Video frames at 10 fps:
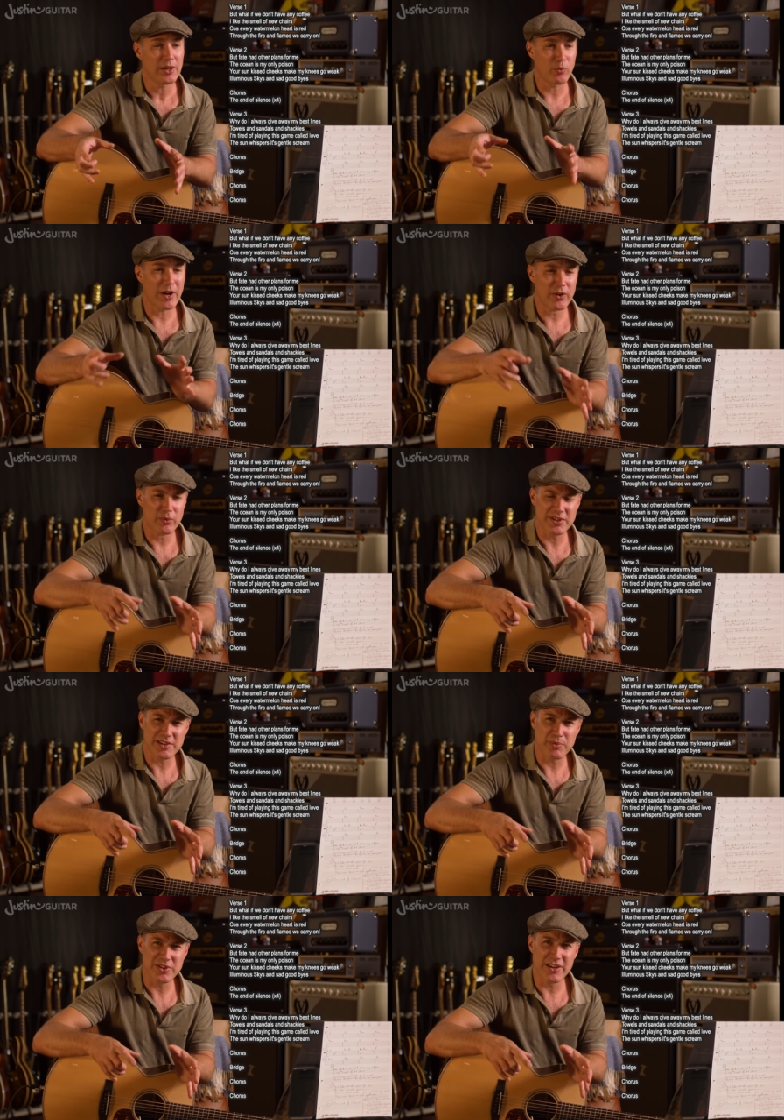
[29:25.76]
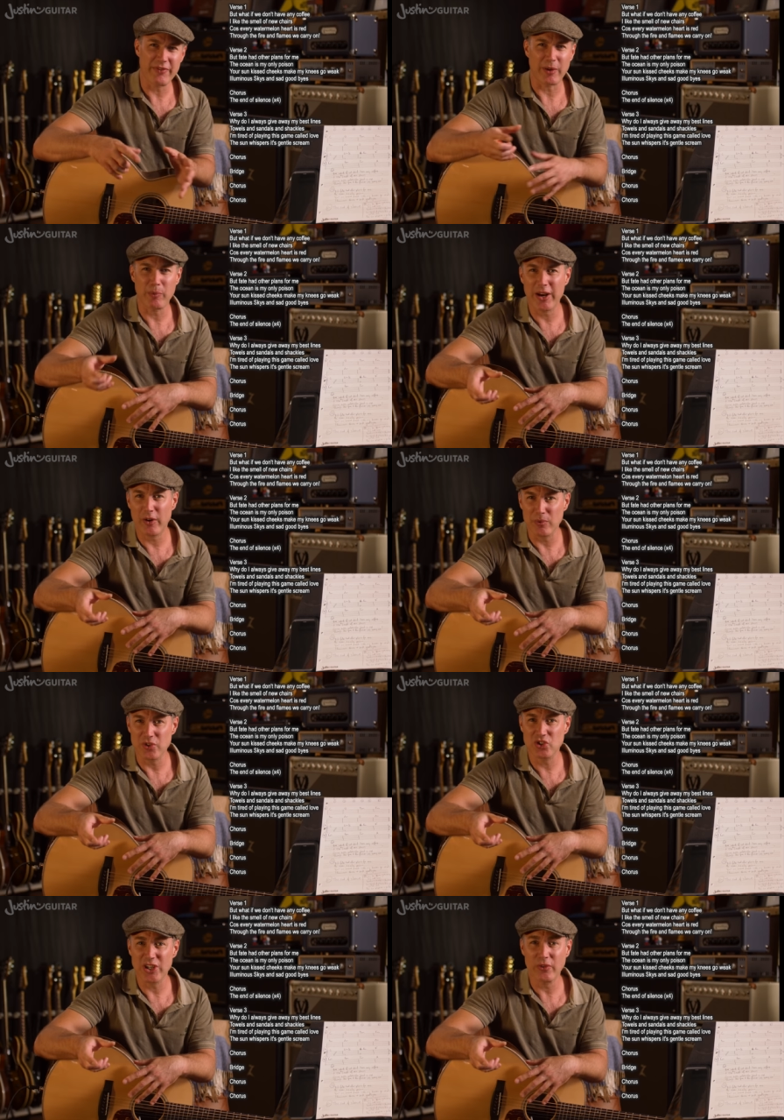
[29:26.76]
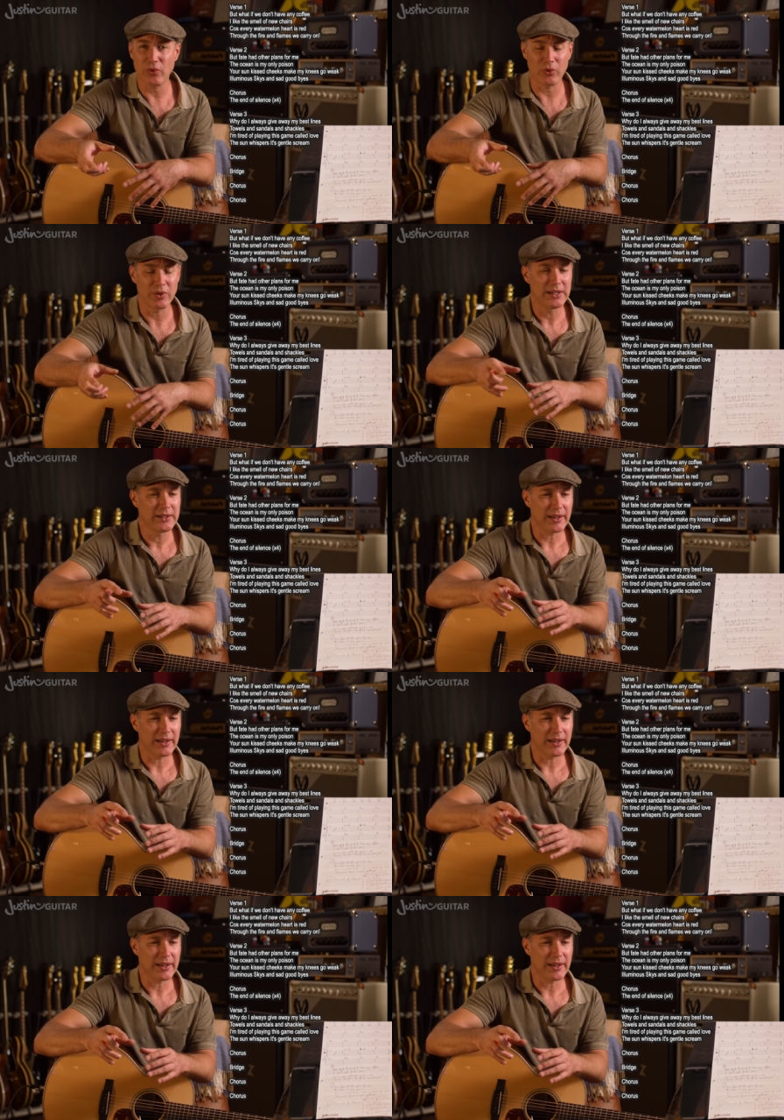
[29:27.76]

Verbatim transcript: where it was specific, where it was general.